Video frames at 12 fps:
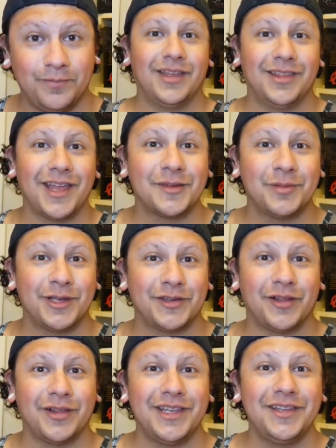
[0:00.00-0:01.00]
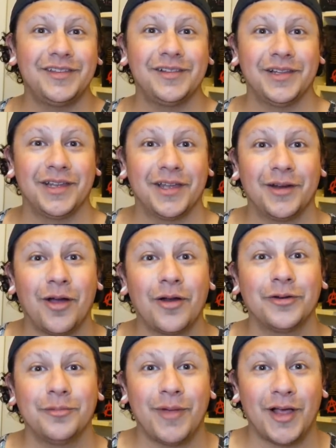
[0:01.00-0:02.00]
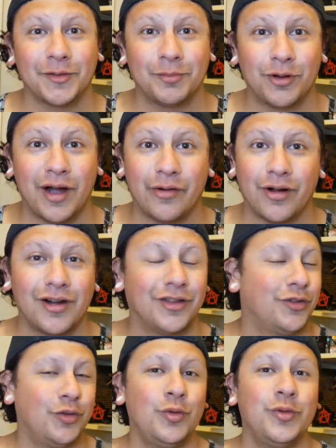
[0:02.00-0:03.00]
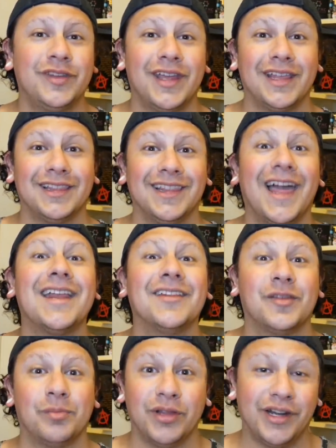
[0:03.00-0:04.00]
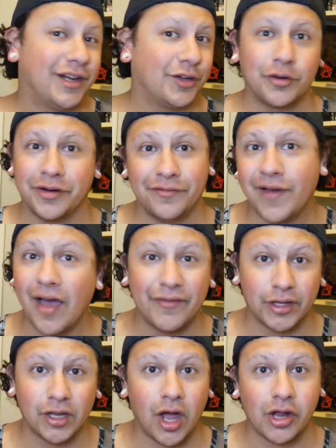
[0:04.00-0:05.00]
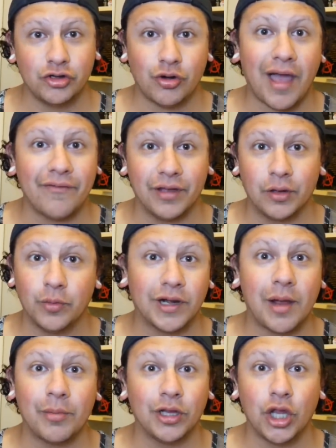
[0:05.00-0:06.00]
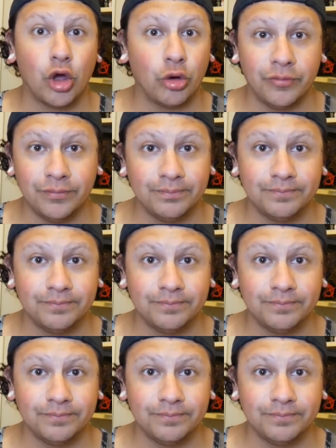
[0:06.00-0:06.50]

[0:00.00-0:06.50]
And that's because I'll easily hit 100 miles per hour on a Tuesday lane splitting during 5 o'clock traffic when I'm alone.